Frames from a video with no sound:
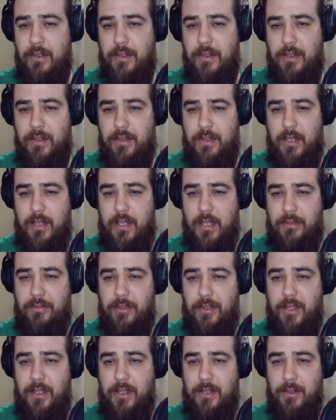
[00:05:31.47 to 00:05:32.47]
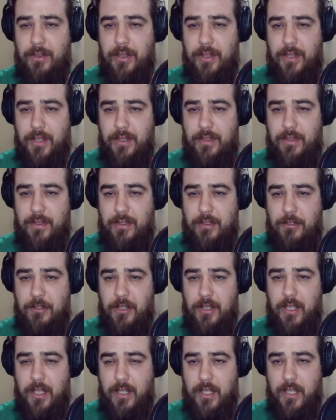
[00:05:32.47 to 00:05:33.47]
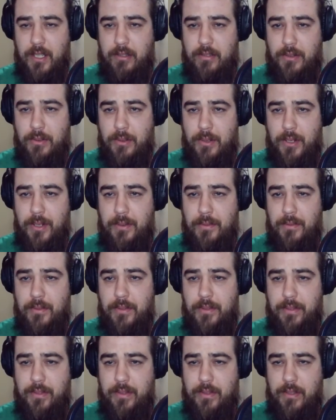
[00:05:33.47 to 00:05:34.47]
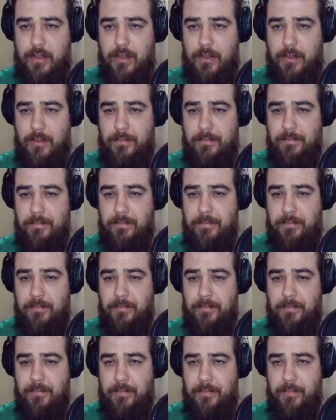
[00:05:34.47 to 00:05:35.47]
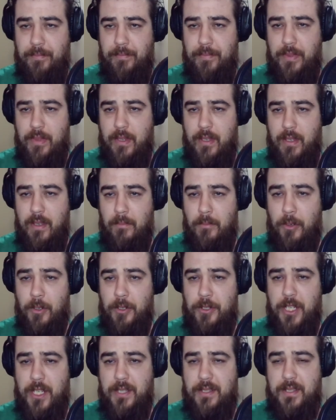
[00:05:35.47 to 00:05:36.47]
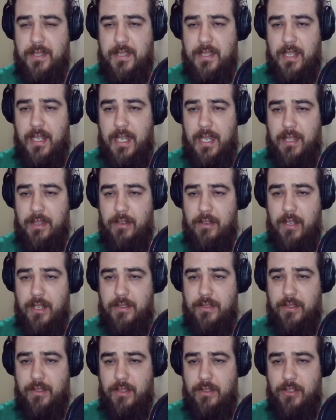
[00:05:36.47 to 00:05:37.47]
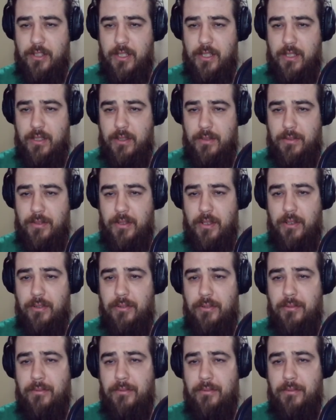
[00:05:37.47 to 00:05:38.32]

They're, they definitely know that this is a cheating Discord. So, more chances than not, they're actually cheating themselves.